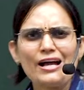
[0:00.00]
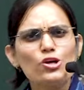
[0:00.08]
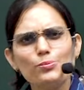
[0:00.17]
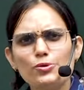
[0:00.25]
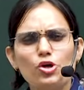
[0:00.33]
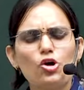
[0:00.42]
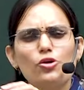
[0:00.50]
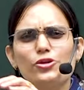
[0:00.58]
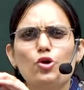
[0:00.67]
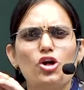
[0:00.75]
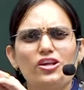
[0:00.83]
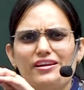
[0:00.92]
I hope
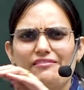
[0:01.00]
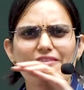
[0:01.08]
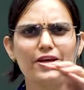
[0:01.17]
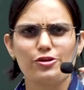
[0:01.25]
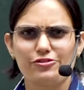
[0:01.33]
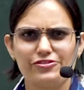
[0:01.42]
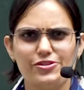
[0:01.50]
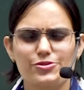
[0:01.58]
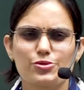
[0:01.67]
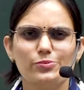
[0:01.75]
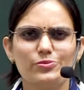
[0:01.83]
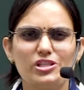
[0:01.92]
you all are aware of
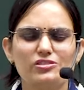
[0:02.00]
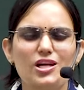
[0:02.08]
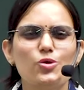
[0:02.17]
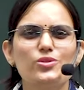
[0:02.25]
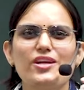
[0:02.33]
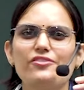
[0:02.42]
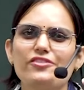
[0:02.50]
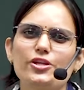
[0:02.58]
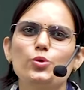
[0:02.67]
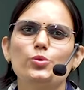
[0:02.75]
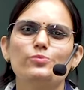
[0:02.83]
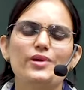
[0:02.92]
this, no? Now that we
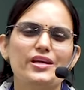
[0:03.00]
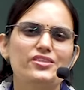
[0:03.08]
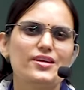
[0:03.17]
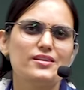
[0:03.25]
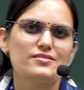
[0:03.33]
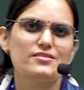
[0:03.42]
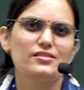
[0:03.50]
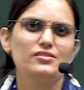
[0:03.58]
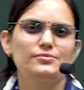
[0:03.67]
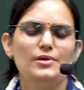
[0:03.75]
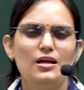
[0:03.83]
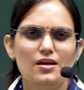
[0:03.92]
know India is
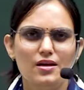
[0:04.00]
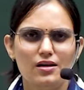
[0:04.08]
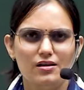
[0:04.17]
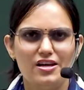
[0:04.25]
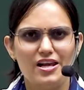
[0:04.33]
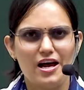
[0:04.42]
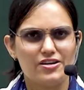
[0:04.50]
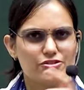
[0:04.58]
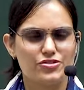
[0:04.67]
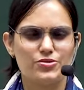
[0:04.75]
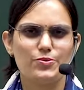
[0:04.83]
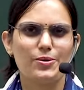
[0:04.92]
the
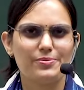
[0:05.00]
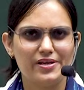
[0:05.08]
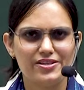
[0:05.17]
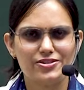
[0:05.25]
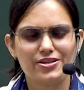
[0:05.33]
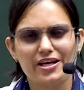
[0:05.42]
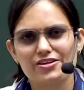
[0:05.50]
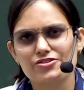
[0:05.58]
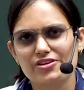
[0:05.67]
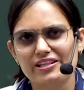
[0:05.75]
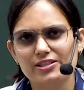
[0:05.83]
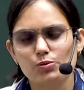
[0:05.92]
largest populated
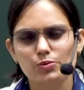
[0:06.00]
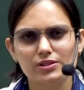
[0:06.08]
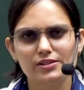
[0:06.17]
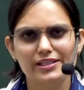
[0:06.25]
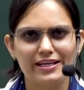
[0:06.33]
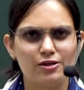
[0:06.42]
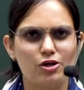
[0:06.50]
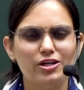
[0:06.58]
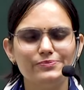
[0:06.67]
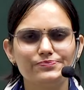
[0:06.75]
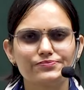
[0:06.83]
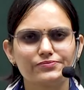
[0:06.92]
country in the world and all.
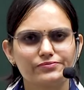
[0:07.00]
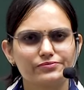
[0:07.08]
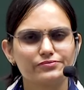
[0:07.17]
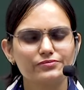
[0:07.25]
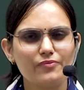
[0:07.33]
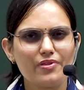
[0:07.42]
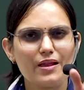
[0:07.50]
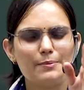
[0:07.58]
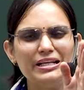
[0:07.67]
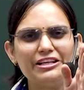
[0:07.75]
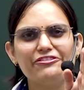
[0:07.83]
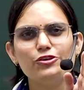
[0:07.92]

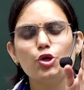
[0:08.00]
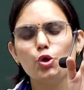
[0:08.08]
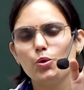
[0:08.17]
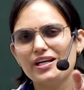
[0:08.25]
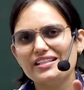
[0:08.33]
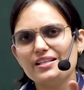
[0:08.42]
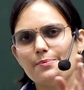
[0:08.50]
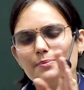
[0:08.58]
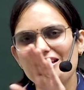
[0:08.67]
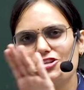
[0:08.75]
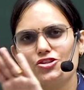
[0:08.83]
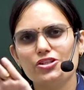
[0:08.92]
But if you look at the
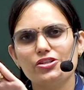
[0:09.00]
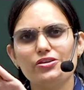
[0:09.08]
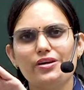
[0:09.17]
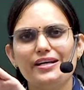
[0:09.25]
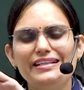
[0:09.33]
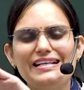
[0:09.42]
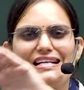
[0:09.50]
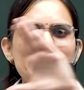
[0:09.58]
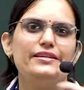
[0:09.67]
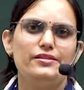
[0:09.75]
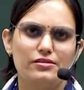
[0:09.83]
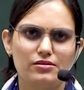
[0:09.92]
major
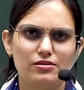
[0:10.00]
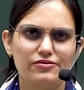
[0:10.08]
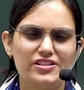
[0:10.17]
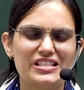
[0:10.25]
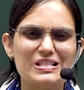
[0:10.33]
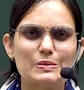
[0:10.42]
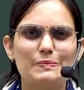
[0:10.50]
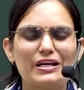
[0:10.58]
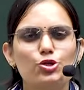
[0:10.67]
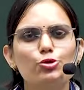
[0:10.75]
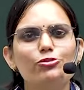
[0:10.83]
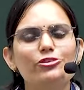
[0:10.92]
trend with
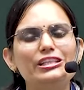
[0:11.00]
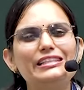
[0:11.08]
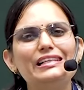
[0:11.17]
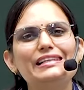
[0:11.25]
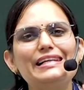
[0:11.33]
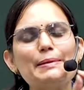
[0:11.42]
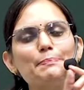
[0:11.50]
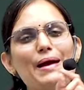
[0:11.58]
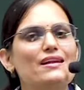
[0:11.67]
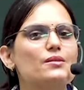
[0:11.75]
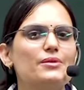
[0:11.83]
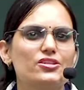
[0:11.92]
respect to fertility
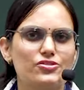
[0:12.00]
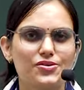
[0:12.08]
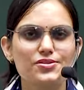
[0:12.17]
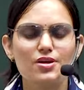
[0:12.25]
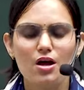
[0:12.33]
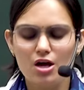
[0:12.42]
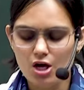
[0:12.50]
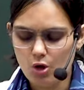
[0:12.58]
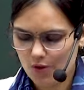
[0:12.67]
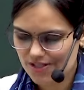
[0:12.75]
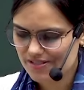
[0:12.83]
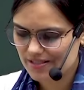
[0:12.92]
parameters,
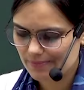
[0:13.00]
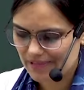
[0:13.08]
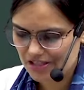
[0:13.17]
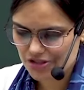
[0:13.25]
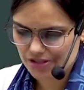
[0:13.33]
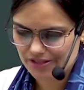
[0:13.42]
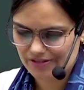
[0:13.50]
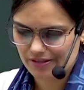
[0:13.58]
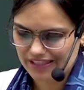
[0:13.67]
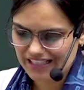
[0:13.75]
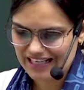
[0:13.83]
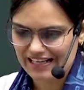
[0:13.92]
what is the major
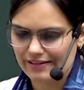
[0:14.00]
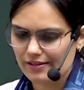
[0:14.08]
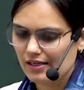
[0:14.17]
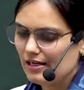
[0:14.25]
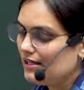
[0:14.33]
trend?